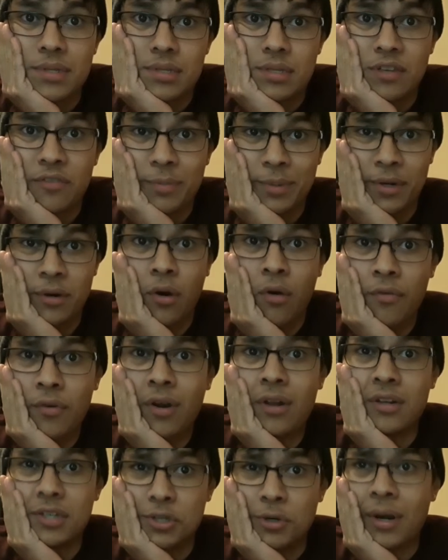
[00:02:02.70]
stuff. But your
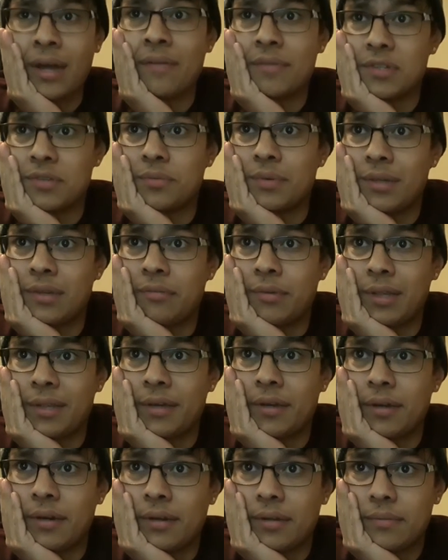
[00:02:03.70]
overall drive is really really
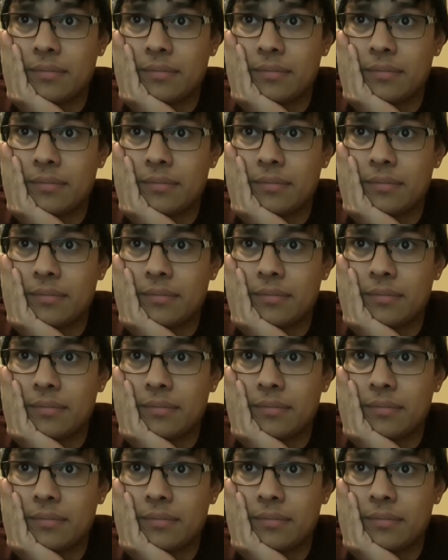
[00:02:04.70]
good.